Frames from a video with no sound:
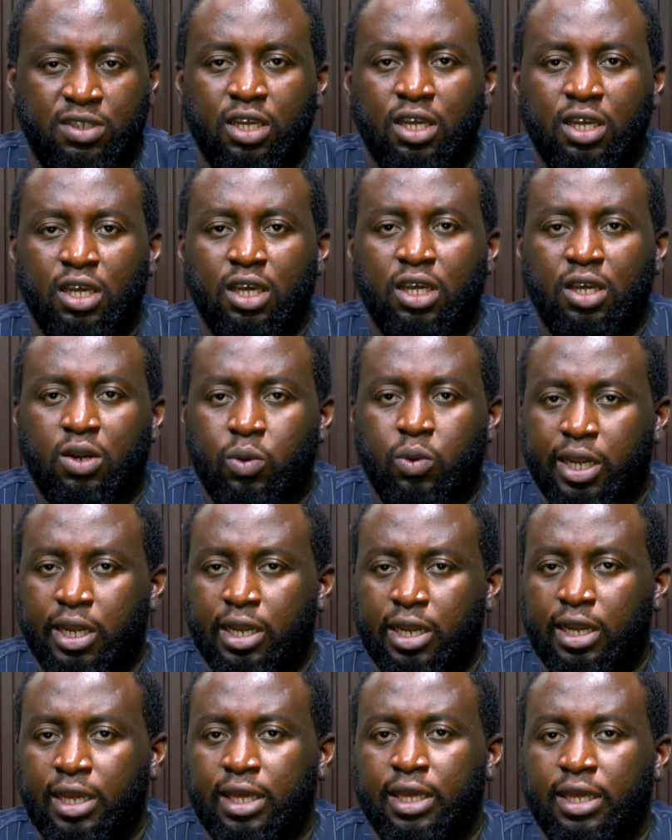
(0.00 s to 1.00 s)

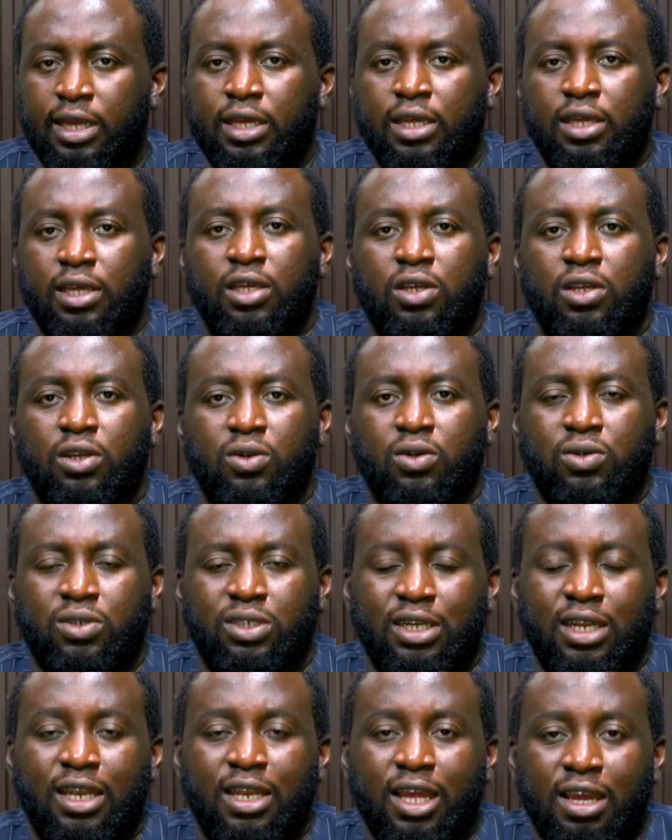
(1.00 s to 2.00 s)
quickly. The
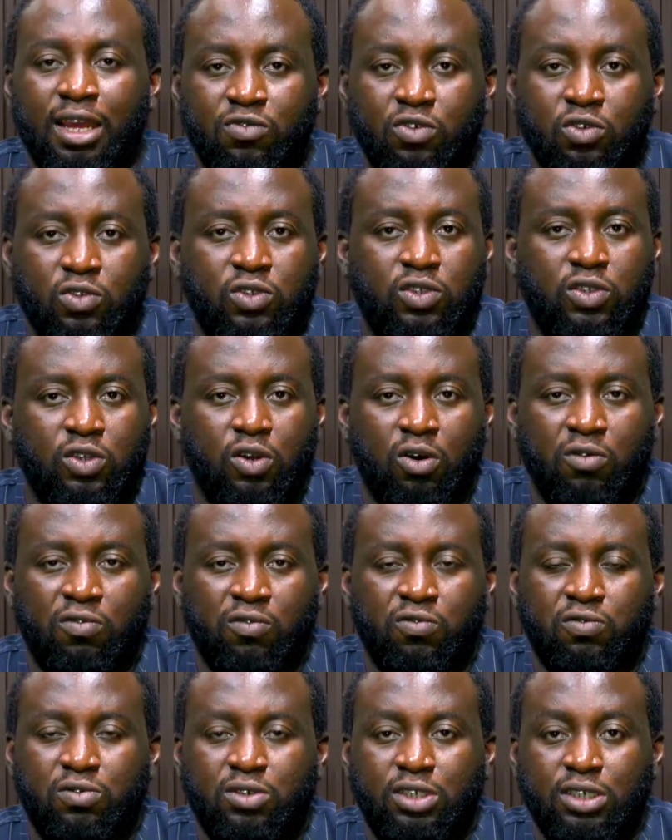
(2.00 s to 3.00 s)
levels of
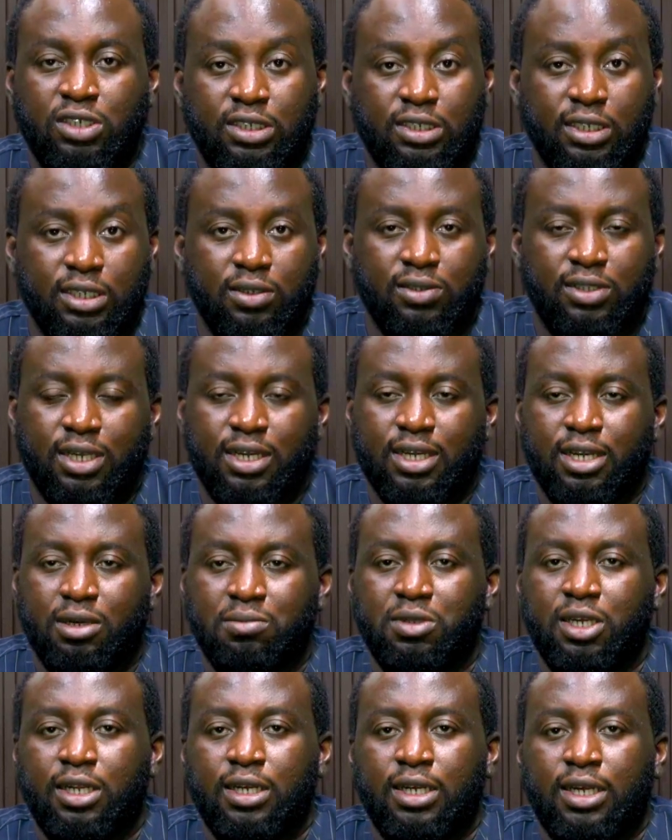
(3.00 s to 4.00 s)
details that can be
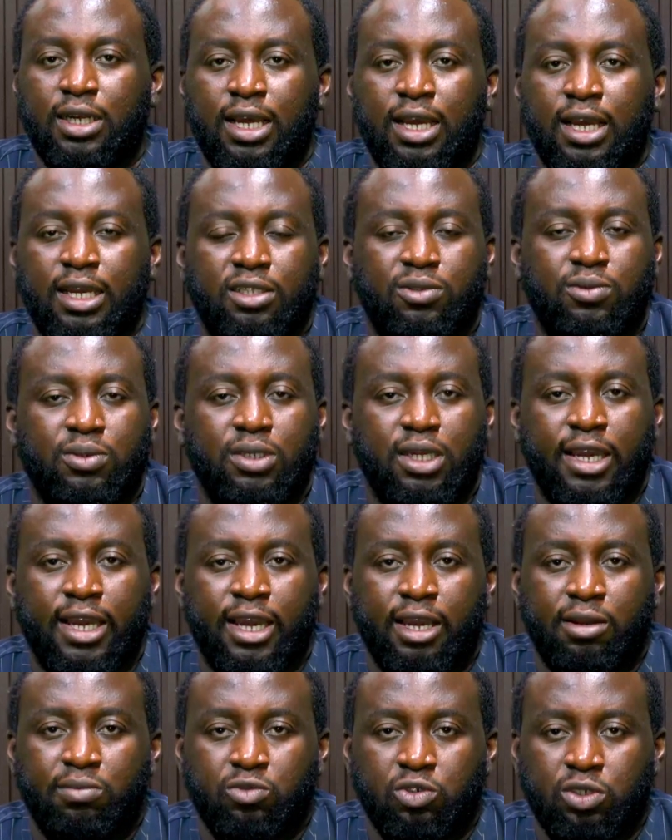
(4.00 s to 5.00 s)
analyzed with AI
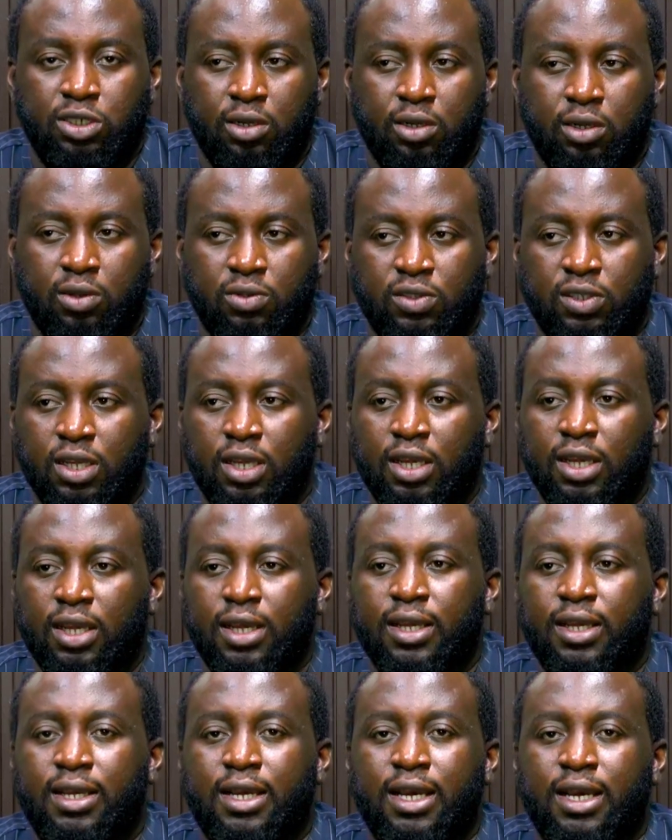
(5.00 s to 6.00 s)
models
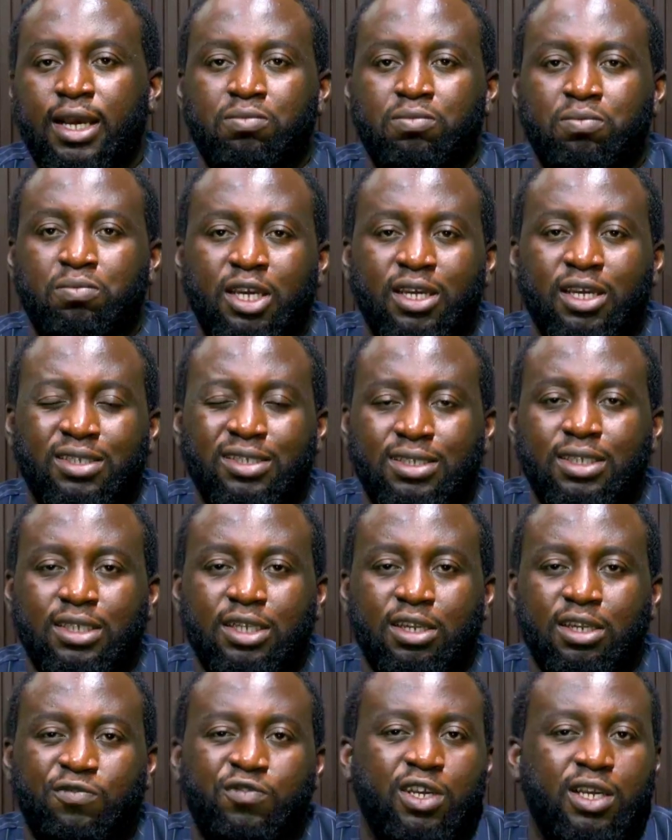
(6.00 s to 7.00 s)
can be a
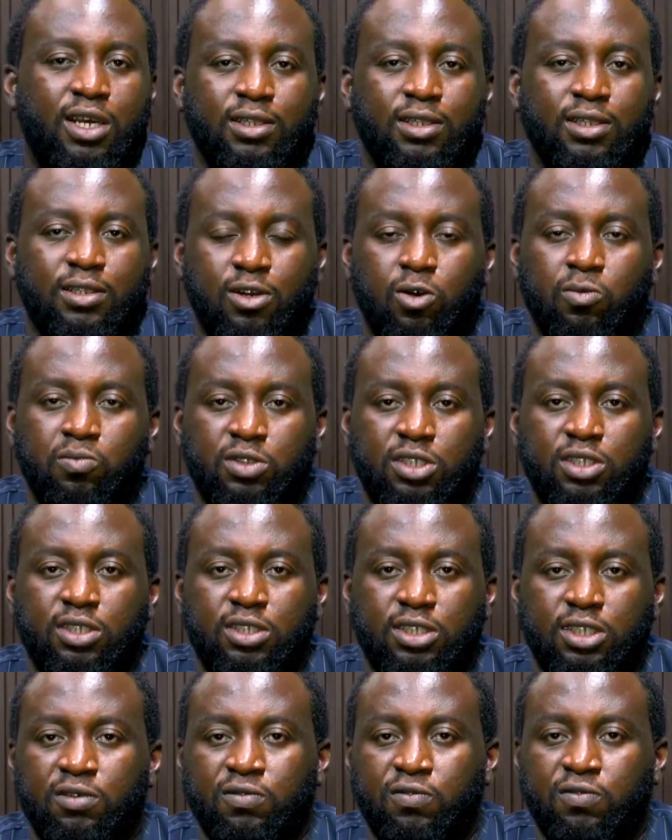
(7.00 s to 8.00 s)
significant competitive,